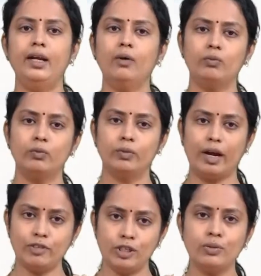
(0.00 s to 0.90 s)
now,
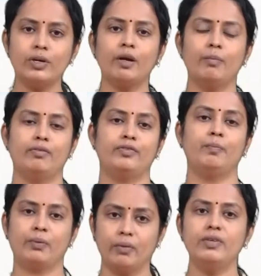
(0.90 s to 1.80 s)
after knowing about the
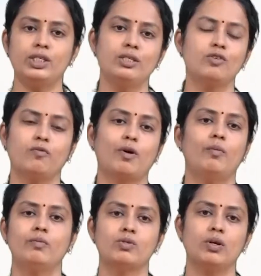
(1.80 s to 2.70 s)
provisions of
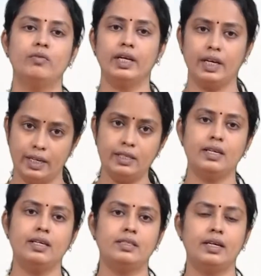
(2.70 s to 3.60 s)
problem solving in an
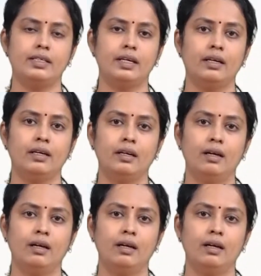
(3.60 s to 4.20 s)
ECE setting,